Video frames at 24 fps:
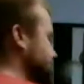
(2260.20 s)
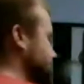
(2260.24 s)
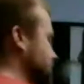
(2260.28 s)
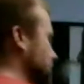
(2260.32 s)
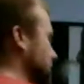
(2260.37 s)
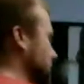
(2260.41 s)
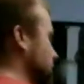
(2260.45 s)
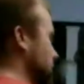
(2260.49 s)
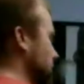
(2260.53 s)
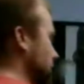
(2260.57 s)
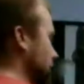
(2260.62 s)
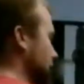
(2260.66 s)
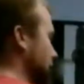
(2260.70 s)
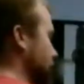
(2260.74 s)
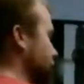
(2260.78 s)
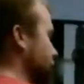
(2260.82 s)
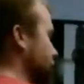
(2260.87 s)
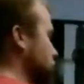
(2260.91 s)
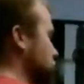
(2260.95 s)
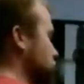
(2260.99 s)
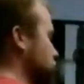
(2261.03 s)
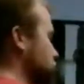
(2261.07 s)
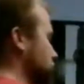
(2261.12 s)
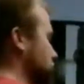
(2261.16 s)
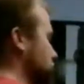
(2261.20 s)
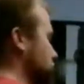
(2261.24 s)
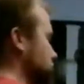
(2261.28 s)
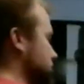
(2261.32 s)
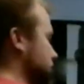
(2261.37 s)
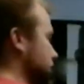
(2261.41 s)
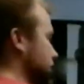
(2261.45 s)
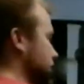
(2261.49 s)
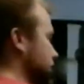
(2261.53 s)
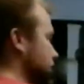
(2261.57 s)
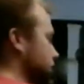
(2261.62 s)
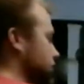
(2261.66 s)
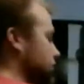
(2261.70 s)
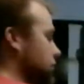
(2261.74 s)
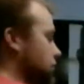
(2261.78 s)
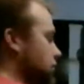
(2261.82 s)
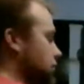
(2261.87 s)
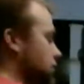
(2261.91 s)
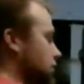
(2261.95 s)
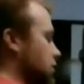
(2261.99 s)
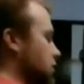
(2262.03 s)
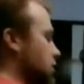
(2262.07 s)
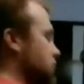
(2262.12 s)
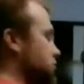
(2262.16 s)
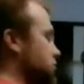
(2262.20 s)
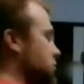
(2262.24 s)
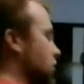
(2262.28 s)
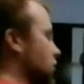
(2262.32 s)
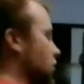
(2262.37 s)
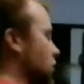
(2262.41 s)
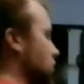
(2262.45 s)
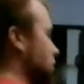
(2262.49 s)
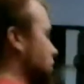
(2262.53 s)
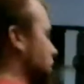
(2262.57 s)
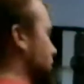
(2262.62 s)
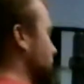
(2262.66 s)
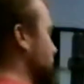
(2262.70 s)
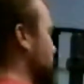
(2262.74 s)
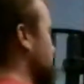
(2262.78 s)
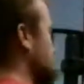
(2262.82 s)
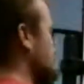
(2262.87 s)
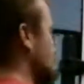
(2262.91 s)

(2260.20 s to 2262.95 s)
we have food journals here. So complete your